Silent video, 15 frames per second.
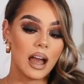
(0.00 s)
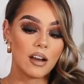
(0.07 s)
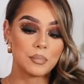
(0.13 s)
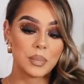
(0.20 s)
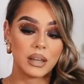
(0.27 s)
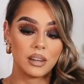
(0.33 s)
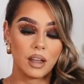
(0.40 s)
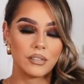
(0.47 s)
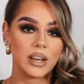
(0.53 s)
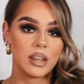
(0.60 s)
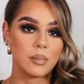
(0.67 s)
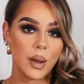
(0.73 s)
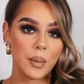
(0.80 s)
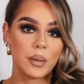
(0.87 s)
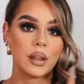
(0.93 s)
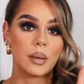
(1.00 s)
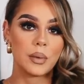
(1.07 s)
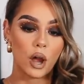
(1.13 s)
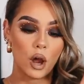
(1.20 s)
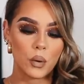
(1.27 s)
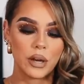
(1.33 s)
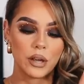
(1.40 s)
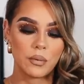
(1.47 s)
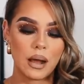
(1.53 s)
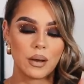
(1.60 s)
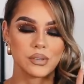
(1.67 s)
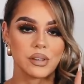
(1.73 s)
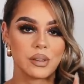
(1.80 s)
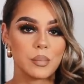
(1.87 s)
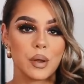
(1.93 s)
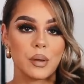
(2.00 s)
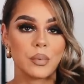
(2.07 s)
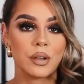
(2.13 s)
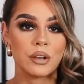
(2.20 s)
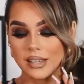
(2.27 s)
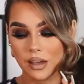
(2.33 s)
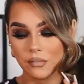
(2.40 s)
have been loving at the moment, like my holy grails at the moment.